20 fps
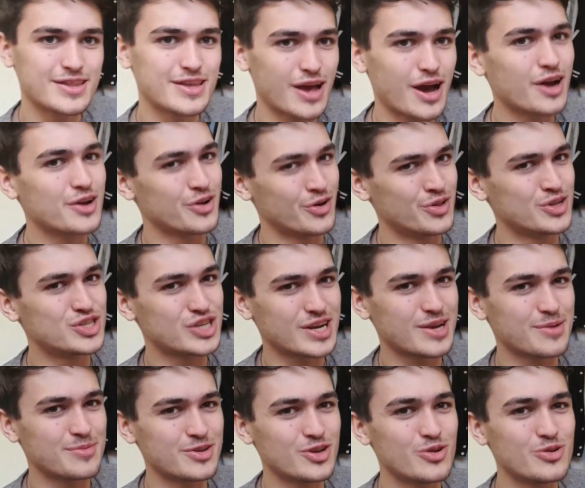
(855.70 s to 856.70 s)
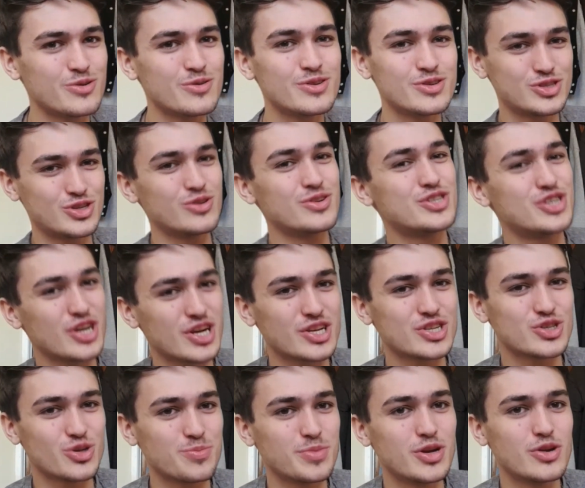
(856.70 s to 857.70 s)
Yeah, I know the chicken
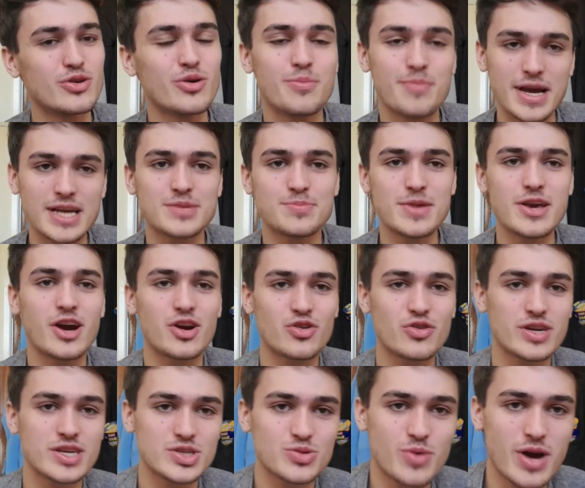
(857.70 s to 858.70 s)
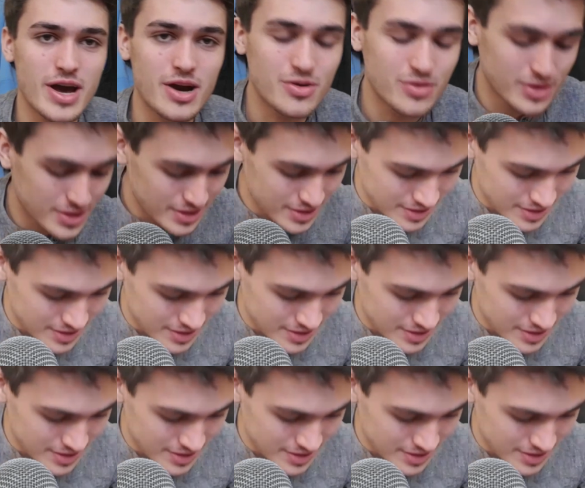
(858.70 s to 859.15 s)
soup noodle makes me hungry as well.